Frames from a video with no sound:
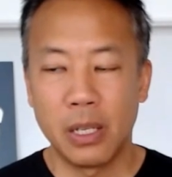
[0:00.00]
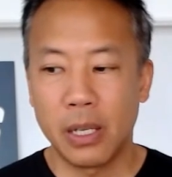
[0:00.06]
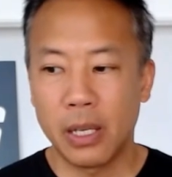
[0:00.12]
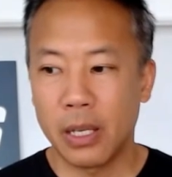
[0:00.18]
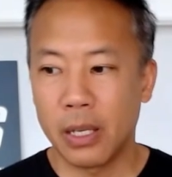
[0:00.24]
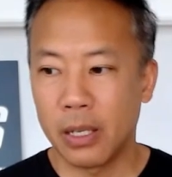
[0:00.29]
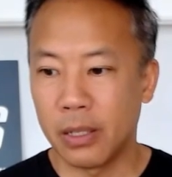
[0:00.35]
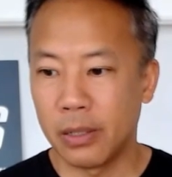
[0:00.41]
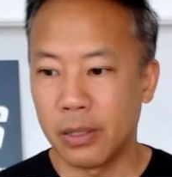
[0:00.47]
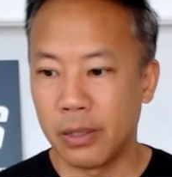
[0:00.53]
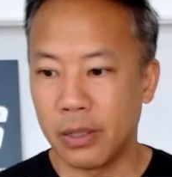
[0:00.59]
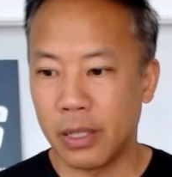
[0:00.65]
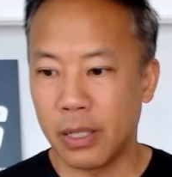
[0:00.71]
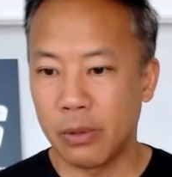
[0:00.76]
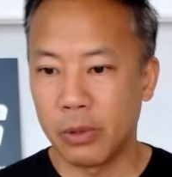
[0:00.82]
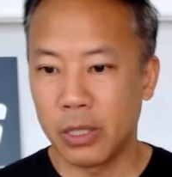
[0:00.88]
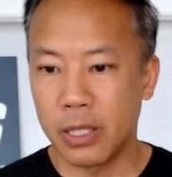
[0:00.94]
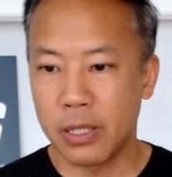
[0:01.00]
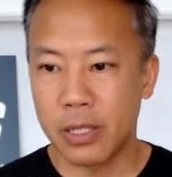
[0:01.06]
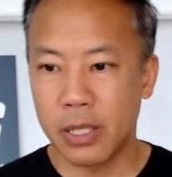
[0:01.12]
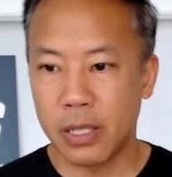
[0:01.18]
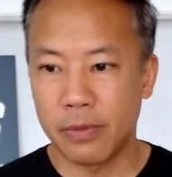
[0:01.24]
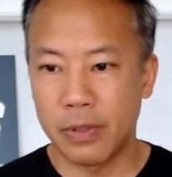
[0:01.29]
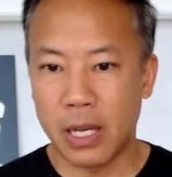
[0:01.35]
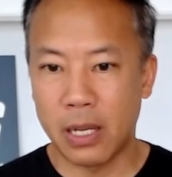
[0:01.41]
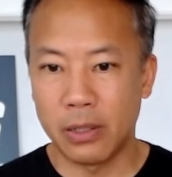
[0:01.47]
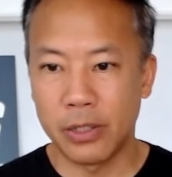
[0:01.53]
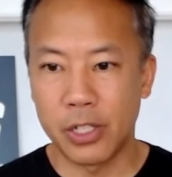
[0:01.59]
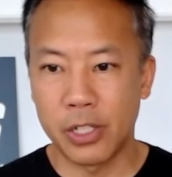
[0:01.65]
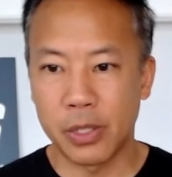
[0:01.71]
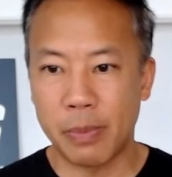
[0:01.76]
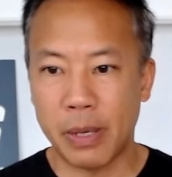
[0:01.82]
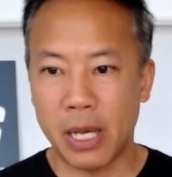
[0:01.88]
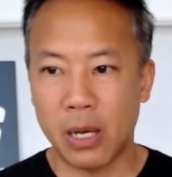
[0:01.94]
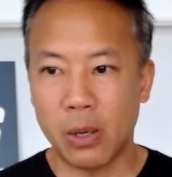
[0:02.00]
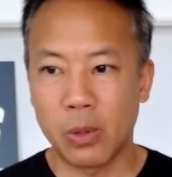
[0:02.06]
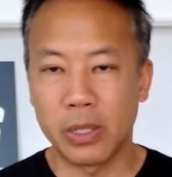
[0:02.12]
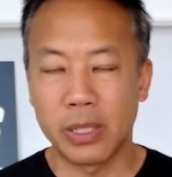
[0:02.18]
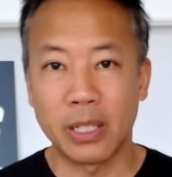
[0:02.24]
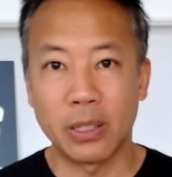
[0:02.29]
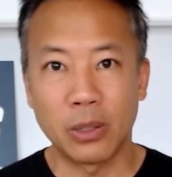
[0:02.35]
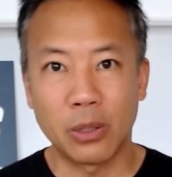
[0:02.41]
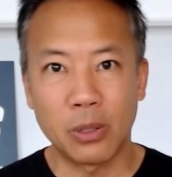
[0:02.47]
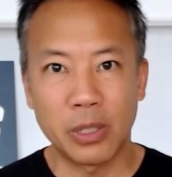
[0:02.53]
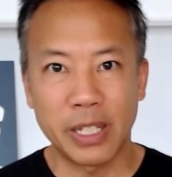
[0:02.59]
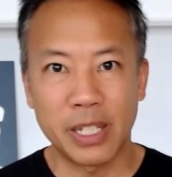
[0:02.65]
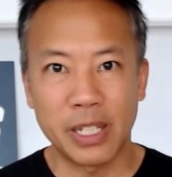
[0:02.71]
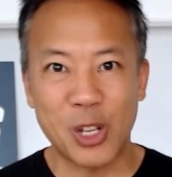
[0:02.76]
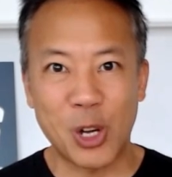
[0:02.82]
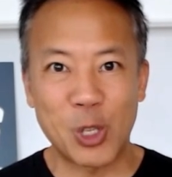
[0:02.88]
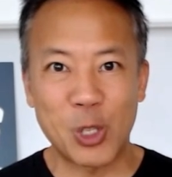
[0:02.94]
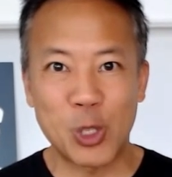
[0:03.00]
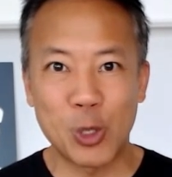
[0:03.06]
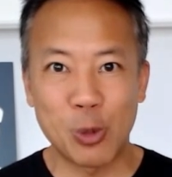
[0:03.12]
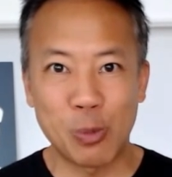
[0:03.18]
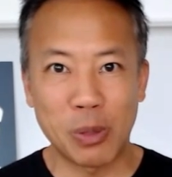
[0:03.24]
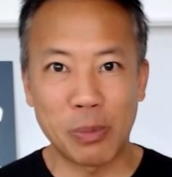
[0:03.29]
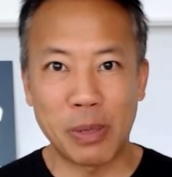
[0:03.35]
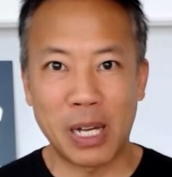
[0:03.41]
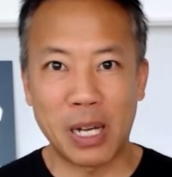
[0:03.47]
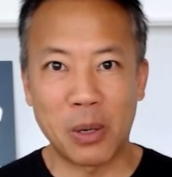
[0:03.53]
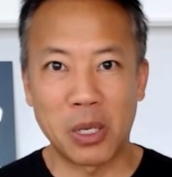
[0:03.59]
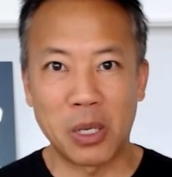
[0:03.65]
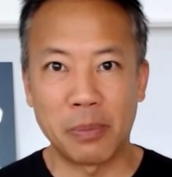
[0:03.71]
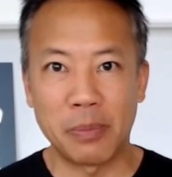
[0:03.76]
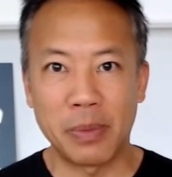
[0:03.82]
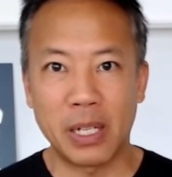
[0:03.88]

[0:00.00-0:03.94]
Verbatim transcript: And I realized that if knowledge is power, then learning is our superpower.